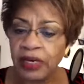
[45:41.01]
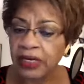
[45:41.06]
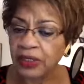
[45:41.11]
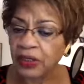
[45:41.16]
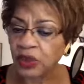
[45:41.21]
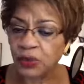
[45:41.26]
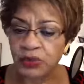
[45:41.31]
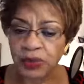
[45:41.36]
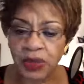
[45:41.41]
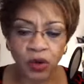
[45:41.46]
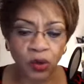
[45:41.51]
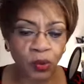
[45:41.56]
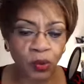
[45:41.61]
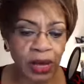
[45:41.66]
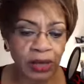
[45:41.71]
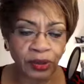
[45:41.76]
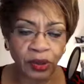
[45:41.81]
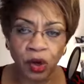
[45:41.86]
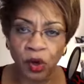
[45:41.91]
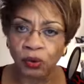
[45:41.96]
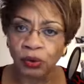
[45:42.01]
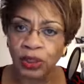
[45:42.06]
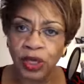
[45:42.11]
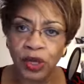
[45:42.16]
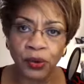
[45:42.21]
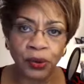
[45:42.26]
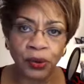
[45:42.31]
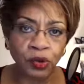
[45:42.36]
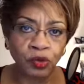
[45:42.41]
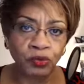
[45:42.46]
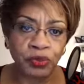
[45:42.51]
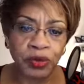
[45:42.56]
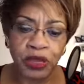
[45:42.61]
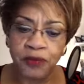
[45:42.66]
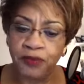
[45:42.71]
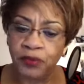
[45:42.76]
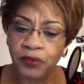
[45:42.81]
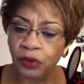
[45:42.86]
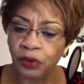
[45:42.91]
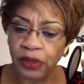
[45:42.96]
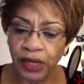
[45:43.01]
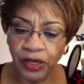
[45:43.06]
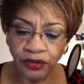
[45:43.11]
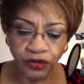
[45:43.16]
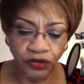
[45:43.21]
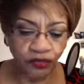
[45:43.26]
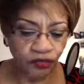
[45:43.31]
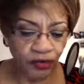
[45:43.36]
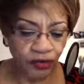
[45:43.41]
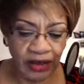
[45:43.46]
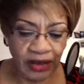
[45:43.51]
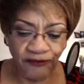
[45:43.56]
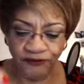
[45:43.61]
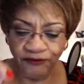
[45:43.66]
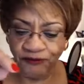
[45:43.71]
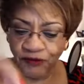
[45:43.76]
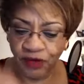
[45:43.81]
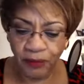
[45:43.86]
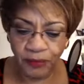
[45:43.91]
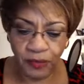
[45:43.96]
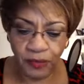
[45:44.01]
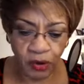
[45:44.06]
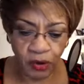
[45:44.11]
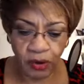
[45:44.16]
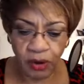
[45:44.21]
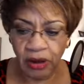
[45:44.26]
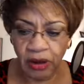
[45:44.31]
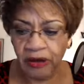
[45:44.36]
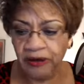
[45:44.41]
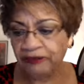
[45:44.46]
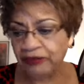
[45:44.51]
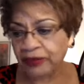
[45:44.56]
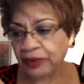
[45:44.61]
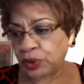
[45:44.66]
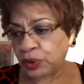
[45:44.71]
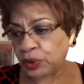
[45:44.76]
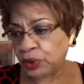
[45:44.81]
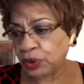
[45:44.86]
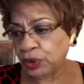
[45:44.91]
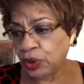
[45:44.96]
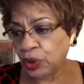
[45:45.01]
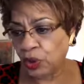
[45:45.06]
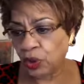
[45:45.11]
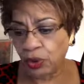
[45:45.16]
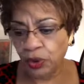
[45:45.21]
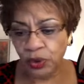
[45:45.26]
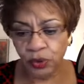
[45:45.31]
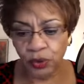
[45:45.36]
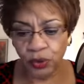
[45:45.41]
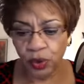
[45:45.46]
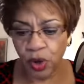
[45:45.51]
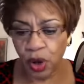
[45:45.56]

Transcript: to be around only your own people, to drive from your office or your yeah.